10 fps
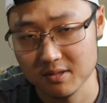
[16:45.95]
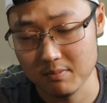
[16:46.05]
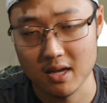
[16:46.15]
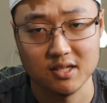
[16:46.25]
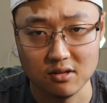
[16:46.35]

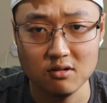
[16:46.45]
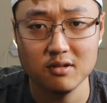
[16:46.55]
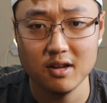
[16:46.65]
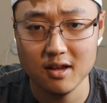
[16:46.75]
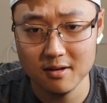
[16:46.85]

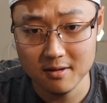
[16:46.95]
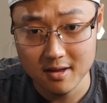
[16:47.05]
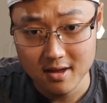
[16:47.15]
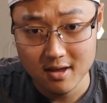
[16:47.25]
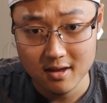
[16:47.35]
Macedonia,
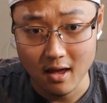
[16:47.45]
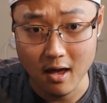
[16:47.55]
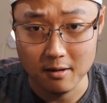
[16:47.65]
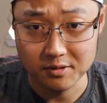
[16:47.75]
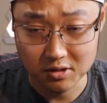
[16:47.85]

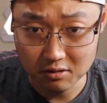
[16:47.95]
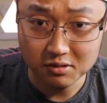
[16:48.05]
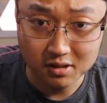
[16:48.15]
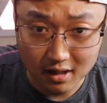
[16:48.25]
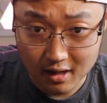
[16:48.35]

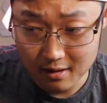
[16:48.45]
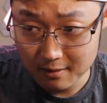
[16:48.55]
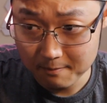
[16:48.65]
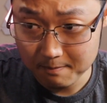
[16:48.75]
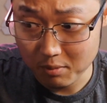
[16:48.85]

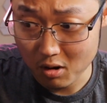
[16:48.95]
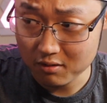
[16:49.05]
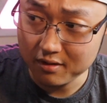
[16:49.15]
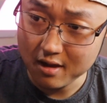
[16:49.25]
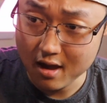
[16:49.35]
Seleucid,
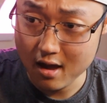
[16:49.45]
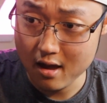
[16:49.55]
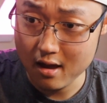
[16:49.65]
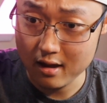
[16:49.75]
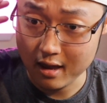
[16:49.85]

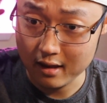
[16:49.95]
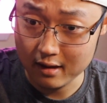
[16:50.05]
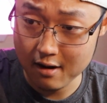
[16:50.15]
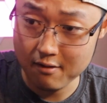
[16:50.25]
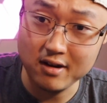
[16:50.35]
Parthia, and
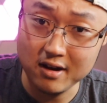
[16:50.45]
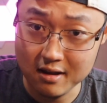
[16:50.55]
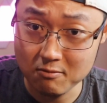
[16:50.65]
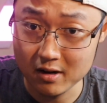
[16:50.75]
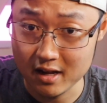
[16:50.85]

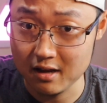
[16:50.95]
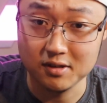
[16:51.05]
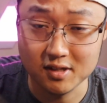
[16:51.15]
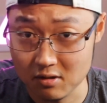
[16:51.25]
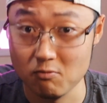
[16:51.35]
everyone
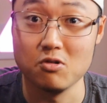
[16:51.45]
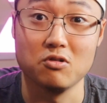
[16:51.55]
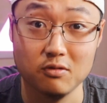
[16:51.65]
else in the world